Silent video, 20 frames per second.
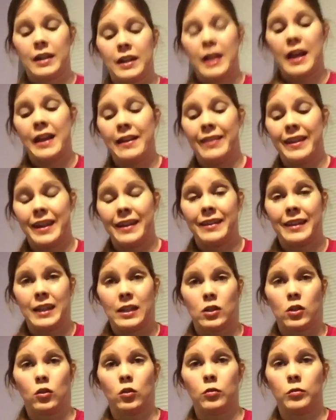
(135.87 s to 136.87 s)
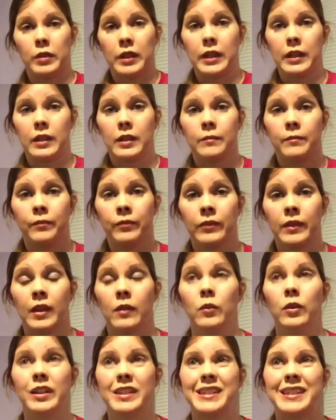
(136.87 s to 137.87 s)
And then they told me,
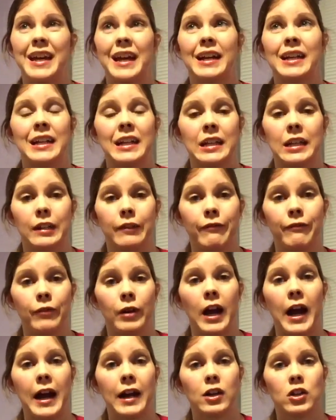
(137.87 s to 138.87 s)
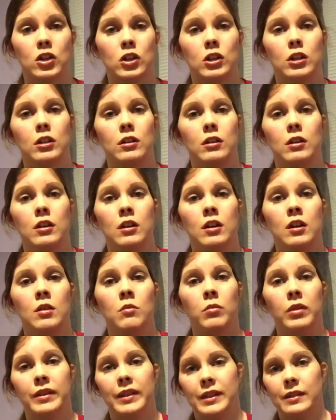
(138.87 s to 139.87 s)
well, it's technically fractured,
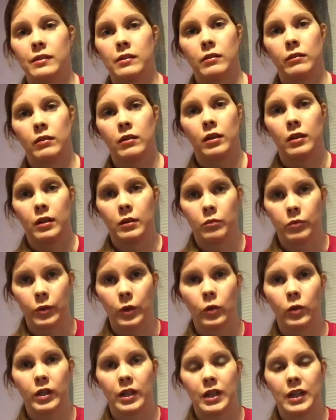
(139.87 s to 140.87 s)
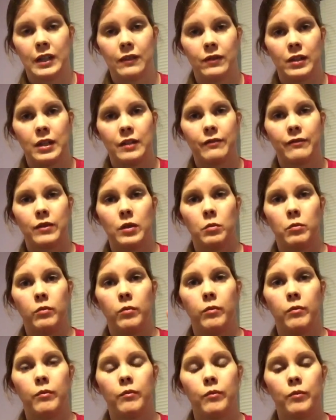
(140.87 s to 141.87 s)
but they still call it broken. Even if the
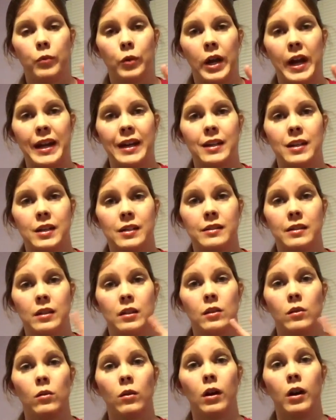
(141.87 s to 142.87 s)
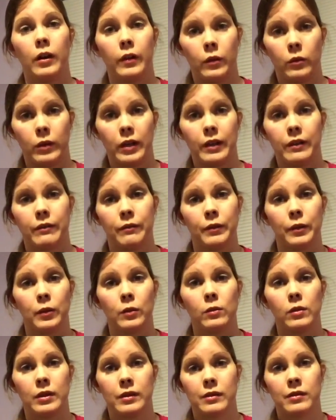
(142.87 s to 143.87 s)
break doesn't go all the way
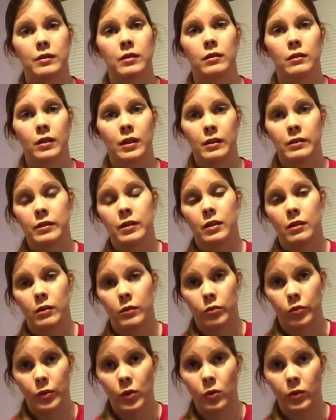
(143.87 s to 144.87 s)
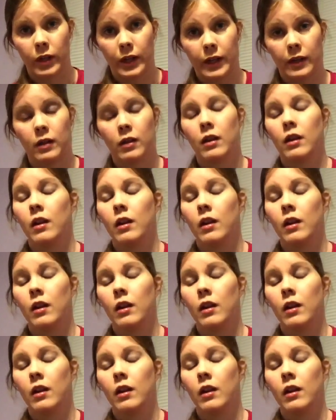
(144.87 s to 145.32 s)
through, it's still considered broken.